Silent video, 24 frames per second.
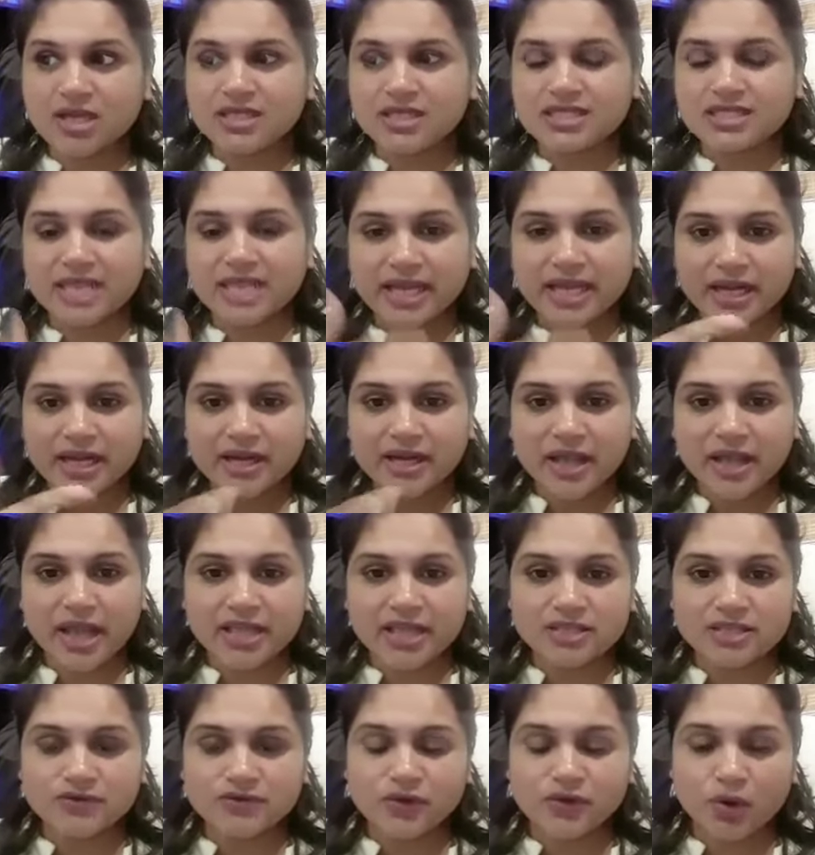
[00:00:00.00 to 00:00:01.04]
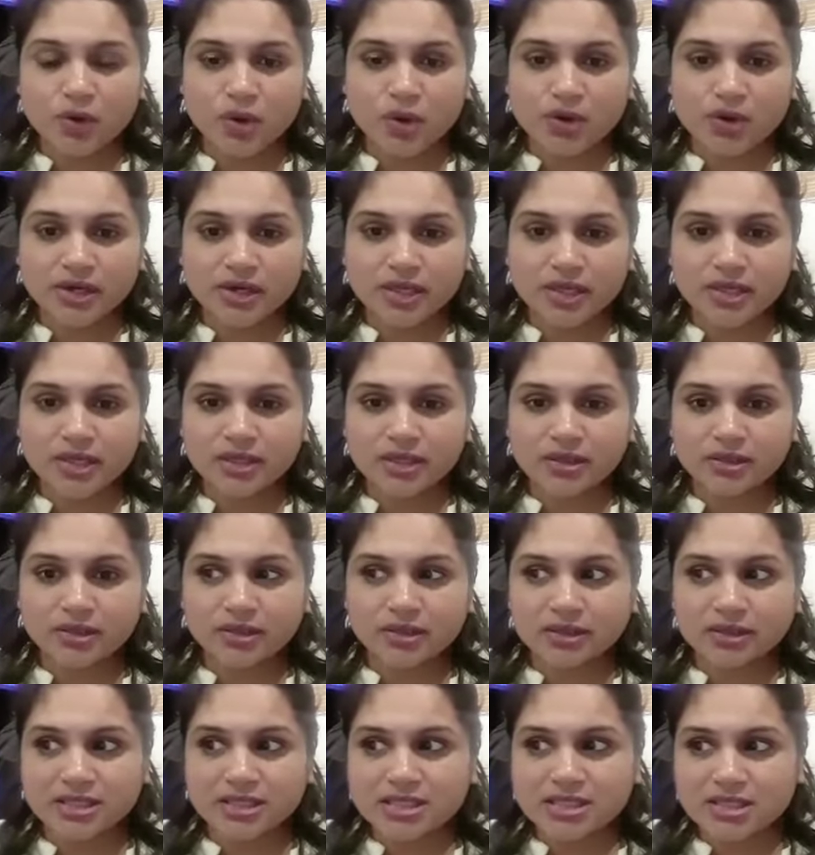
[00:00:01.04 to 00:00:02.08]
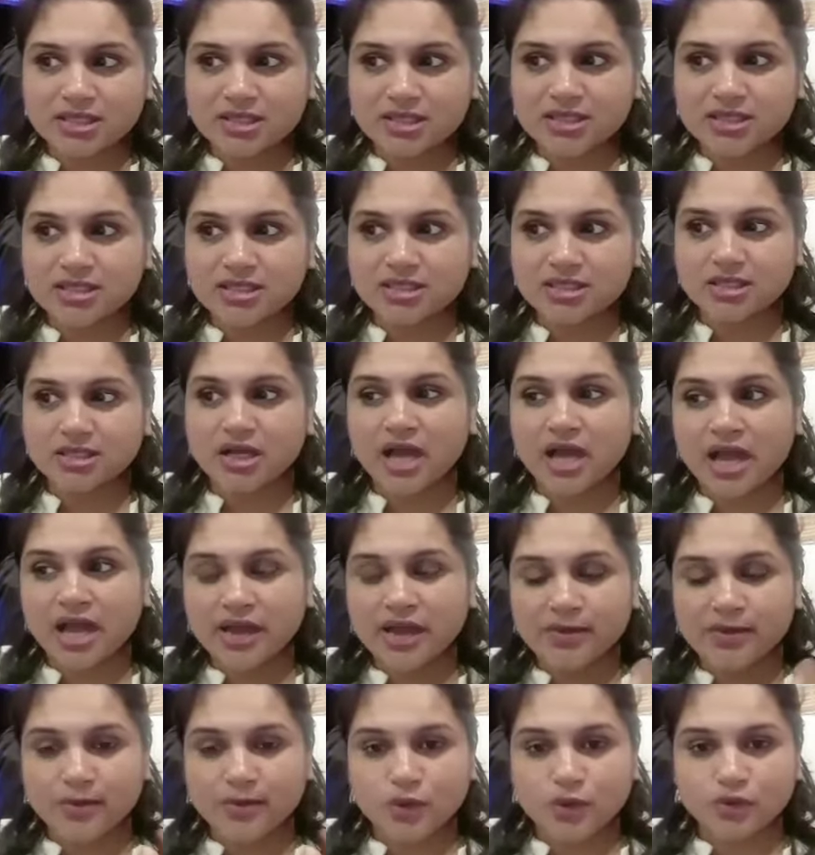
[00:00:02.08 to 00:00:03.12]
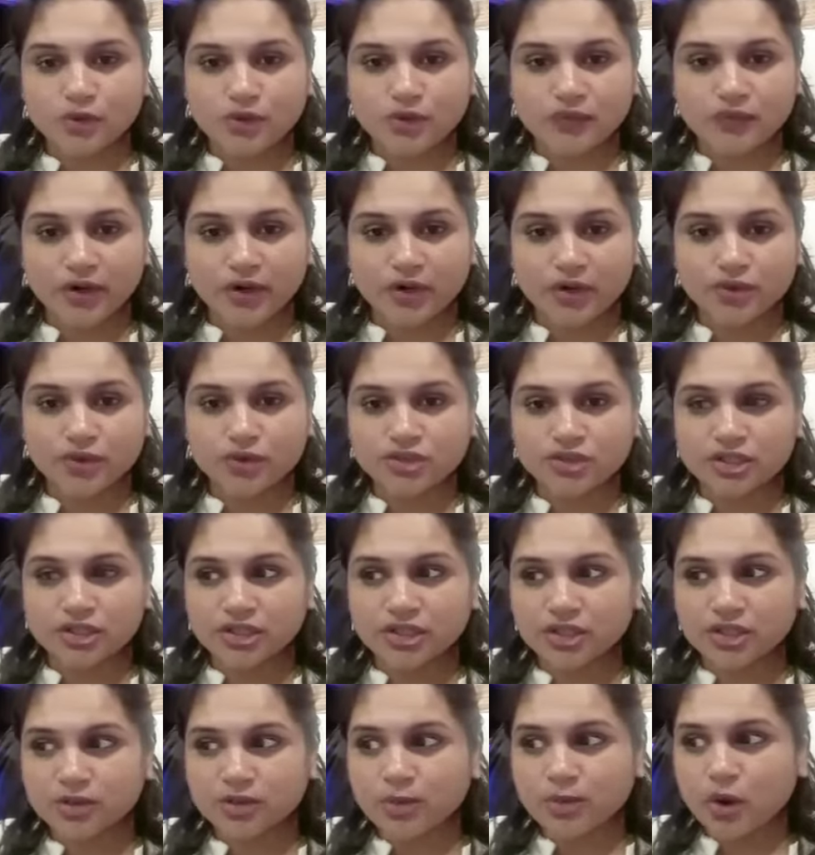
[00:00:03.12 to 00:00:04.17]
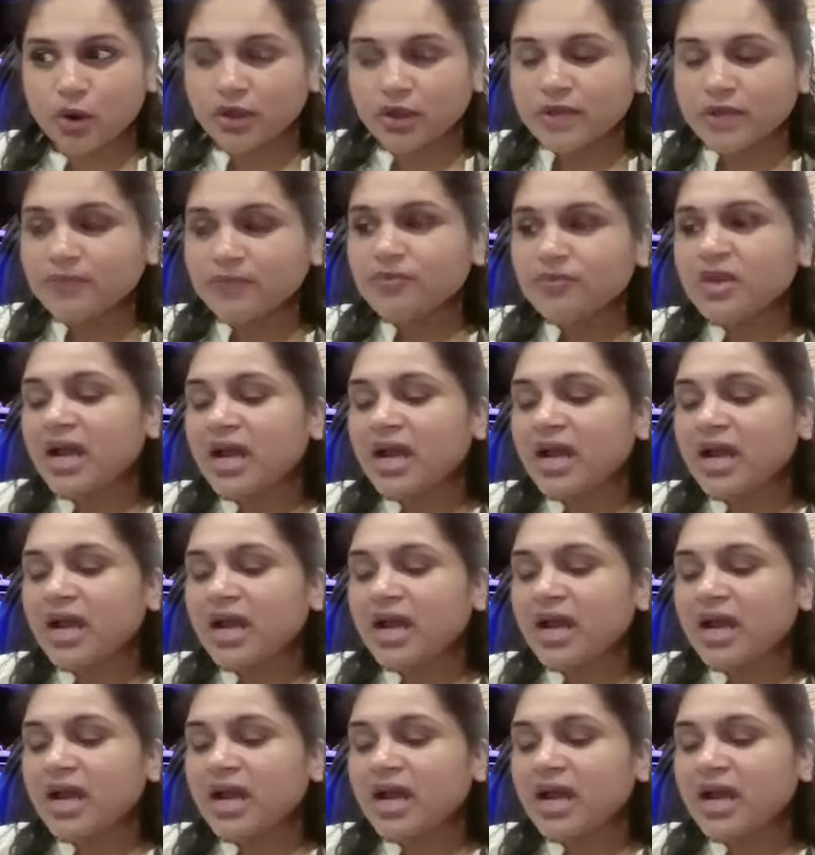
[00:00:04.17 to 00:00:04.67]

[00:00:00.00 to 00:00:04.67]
Second, as we already discussed, the high amount of androgen in the body.